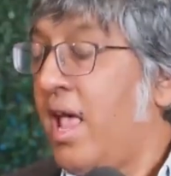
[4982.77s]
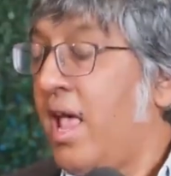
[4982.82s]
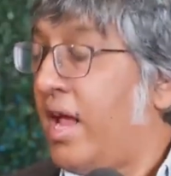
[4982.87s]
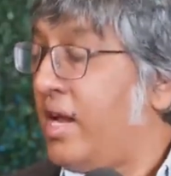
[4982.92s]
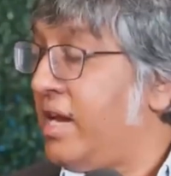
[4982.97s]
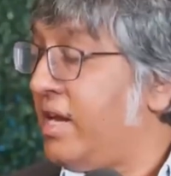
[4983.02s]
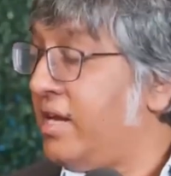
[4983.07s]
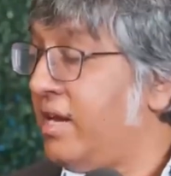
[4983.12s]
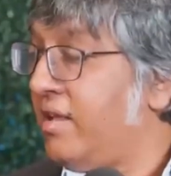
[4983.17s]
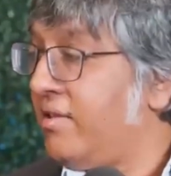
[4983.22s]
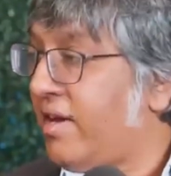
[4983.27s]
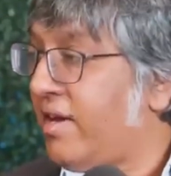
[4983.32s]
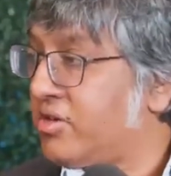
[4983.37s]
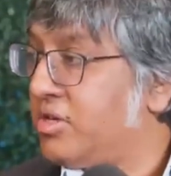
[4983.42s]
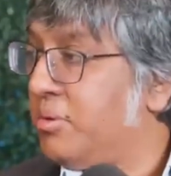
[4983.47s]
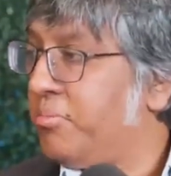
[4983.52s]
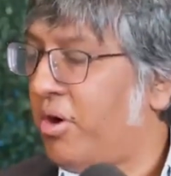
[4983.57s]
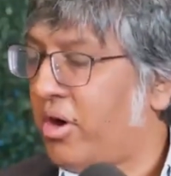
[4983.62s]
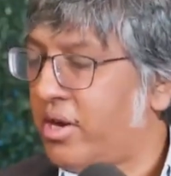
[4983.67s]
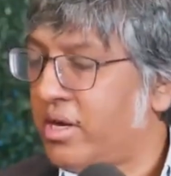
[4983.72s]
And Indians
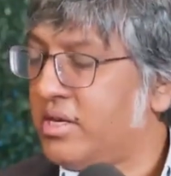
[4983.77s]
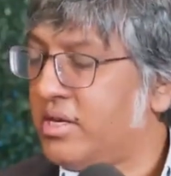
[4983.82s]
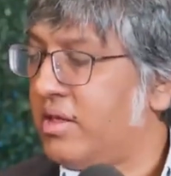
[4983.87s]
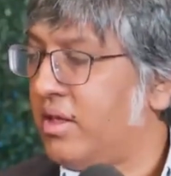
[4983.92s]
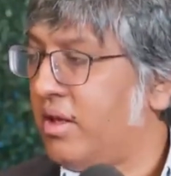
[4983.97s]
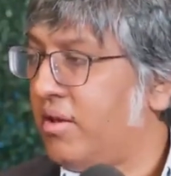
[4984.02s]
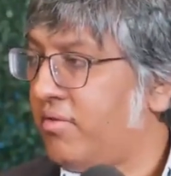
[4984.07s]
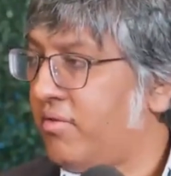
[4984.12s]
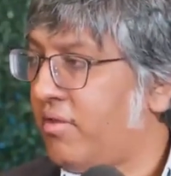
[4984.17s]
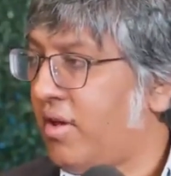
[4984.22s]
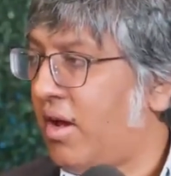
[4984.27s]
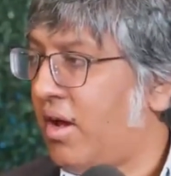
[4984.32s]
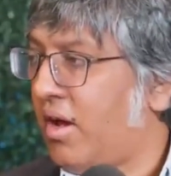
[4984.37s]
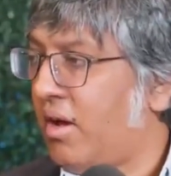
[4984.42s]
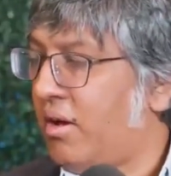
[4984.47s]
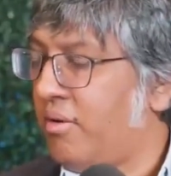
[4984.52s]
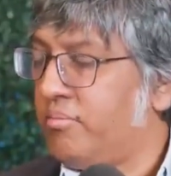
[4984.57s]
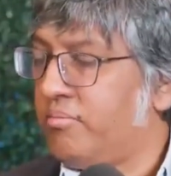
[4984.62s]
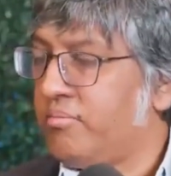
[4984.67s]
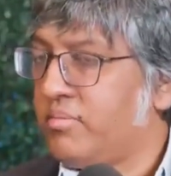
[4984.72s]
actually bought into this.
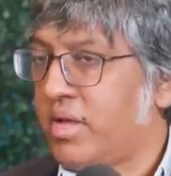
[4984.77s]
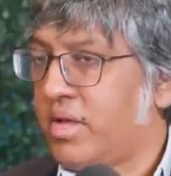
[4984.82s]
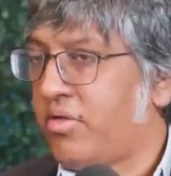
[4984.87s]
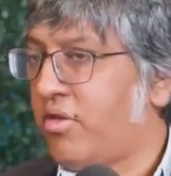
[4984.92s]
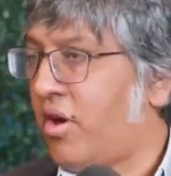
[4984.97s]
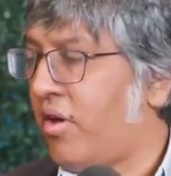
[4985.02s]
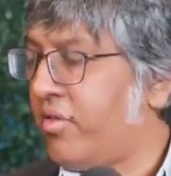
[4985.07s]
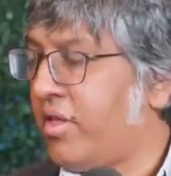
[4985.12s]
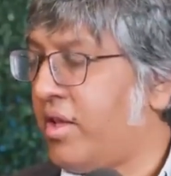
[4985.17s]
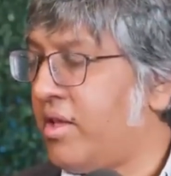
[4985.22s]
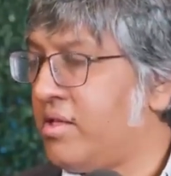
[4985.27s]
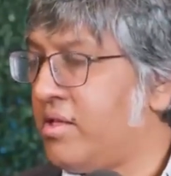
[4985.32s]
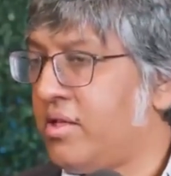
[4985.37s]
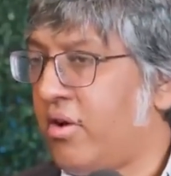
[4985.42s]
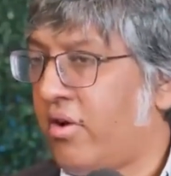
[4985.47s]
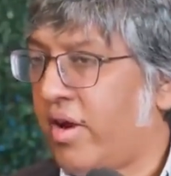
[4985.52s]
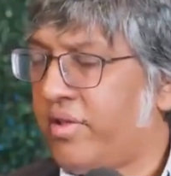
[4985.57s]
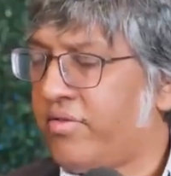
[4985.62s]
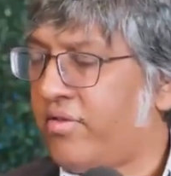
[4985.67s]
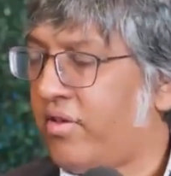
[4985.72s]
They thought that
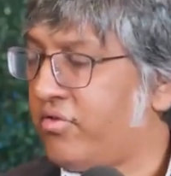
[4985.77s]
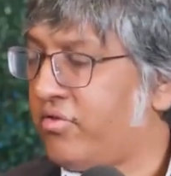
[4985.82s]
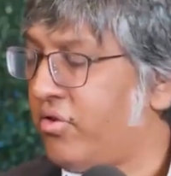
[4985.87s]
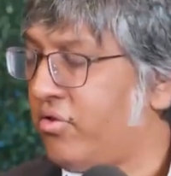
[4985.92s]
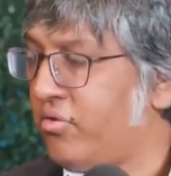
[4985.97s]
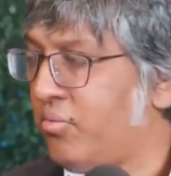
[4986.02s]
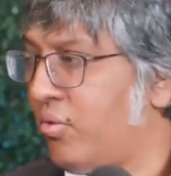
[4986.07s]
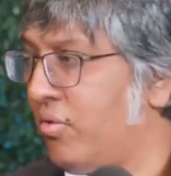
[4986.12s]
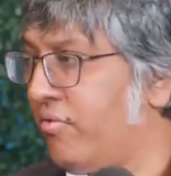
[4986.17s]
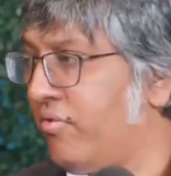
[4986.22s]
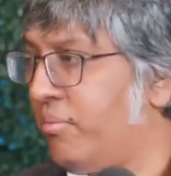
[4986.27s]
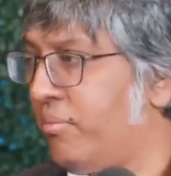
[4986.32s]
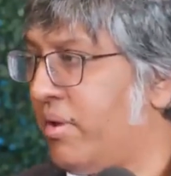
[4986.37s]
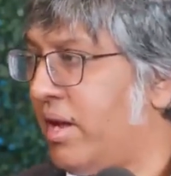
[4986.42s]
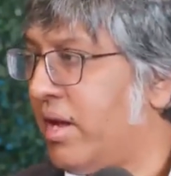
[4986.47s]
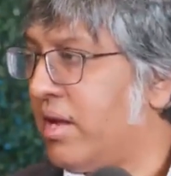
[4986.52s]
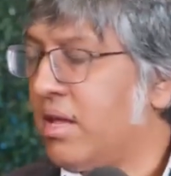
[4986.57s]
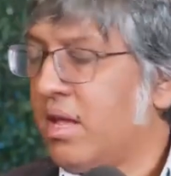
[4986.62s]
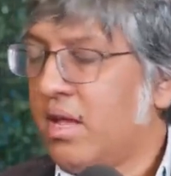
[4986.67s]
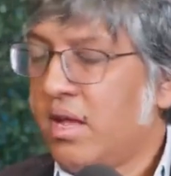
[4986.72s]
their ancestors were from
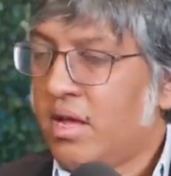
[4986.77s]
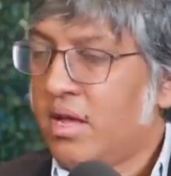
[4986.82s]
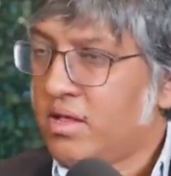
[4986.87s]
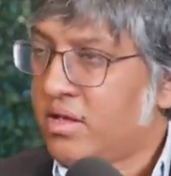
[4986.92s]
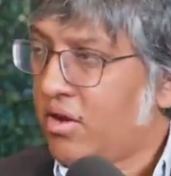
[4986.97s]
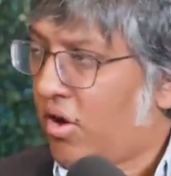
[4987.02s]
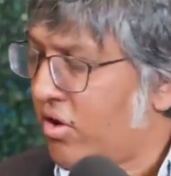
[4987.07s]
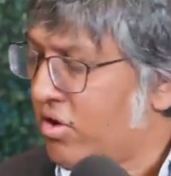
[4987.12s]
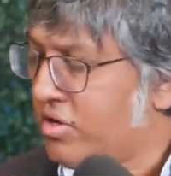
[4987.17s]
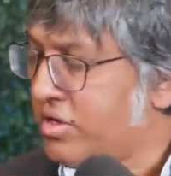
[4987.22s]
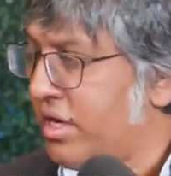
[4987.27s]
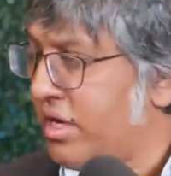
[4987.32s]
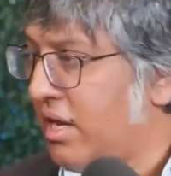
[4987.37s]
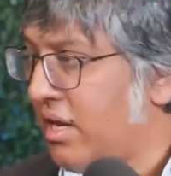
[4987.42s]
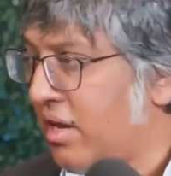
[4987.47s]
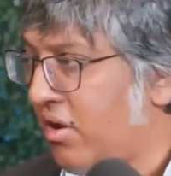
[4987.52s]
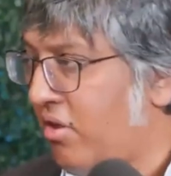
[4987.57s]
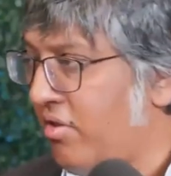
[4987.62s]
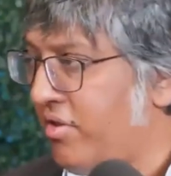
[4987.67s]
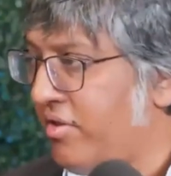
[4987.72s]
like the
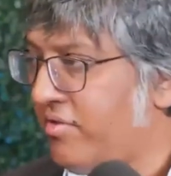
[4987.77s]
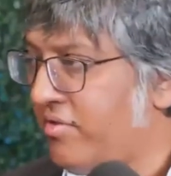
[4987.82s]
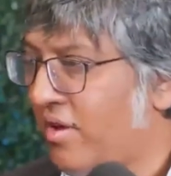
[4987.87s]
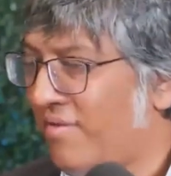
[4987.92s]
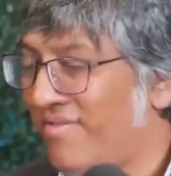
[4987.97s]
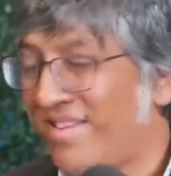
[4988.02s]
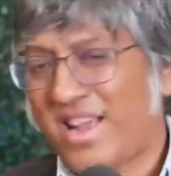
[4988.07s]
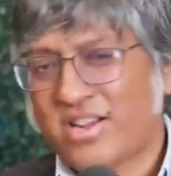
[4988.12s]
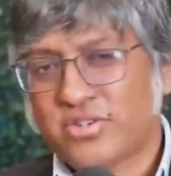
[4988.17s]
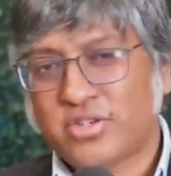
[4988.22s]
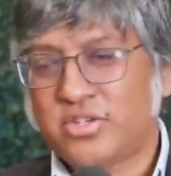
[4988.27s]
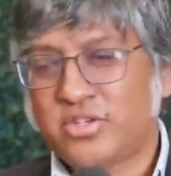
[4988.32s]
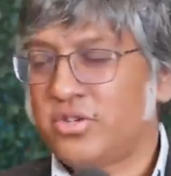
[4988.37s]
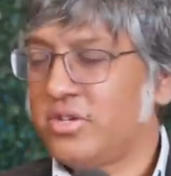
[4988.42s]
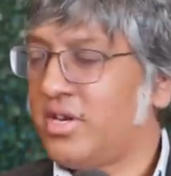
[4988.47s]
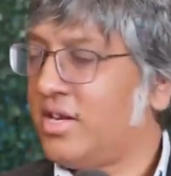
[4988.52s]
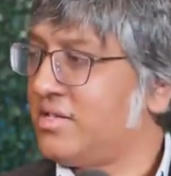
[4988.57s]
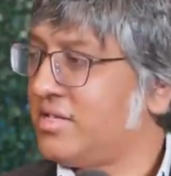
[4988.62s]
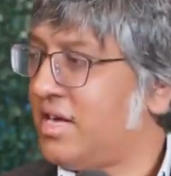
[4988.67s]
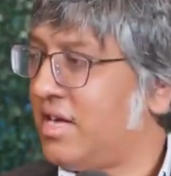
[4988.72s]
Arctic and all this stuff. And actually it
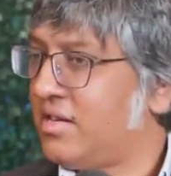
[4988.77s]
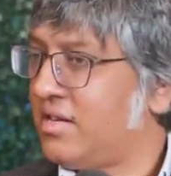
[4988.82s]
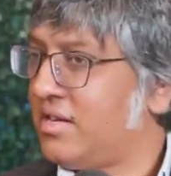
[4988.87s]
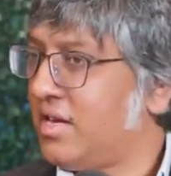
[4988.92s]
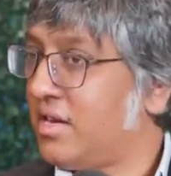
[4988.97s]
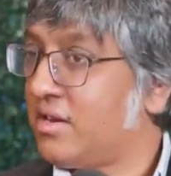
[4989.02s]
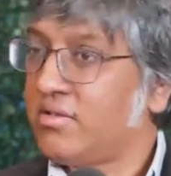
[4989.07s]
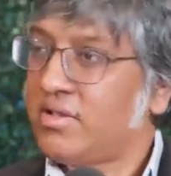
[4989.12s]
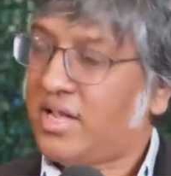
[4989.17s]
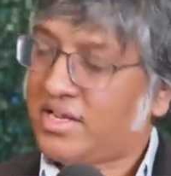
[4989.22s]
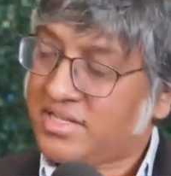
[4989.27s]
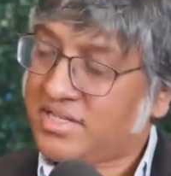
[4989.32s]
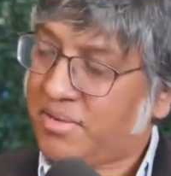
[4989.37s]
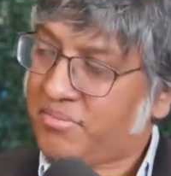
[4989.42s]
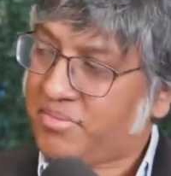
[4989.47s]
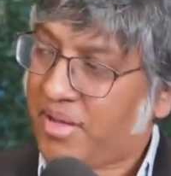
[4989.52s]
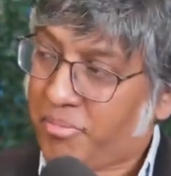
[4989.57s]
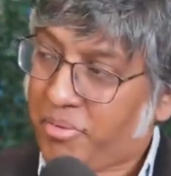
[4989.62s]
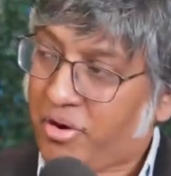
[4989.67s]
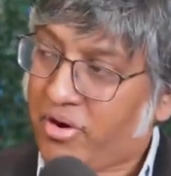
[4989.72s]
turned out
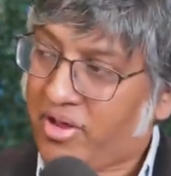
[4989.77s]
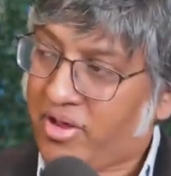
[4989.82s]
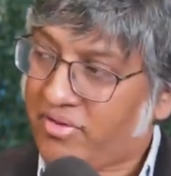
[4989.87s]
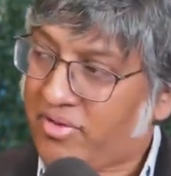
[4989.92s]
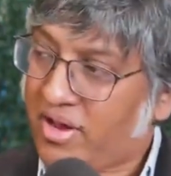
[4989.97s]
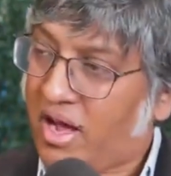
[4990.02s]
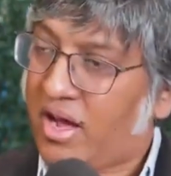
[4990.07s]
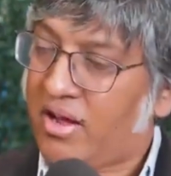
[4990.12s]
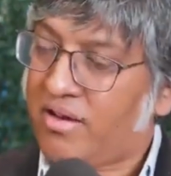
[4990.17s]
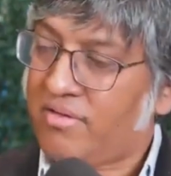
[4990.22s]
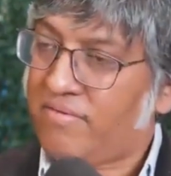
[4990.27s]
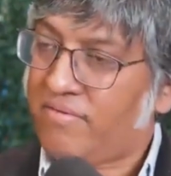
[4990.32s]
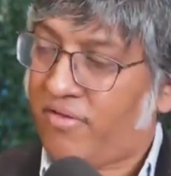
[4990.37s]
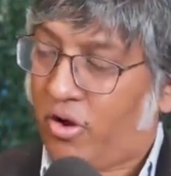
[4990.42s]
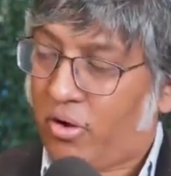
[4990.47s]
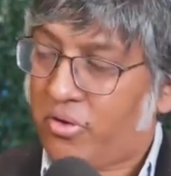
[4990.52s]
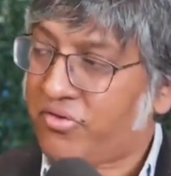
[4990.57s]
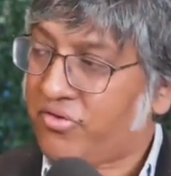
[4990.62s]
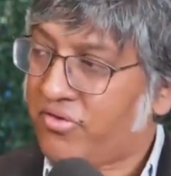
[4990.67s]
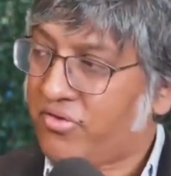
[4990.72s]
that part is not
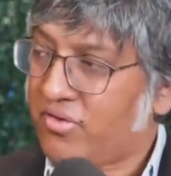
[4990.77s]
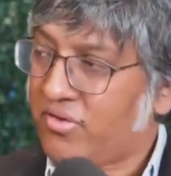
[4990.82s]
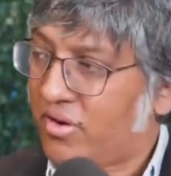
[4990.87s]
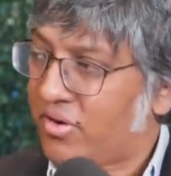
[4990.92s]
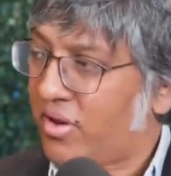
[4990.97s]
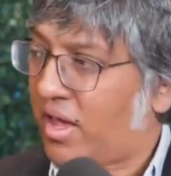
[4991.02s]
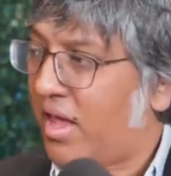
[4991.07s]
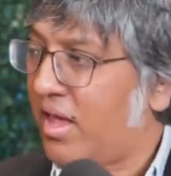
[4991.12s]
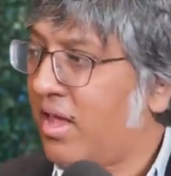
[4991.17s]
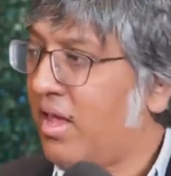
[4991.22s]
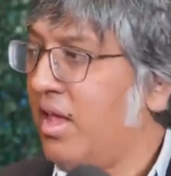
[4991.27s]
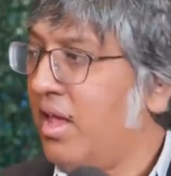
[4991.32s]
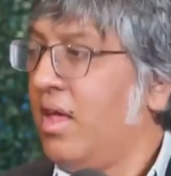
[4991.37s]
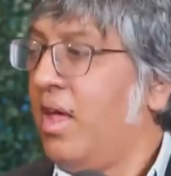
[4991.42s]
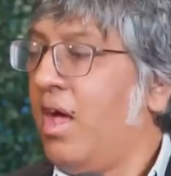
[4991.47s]
false. Okay.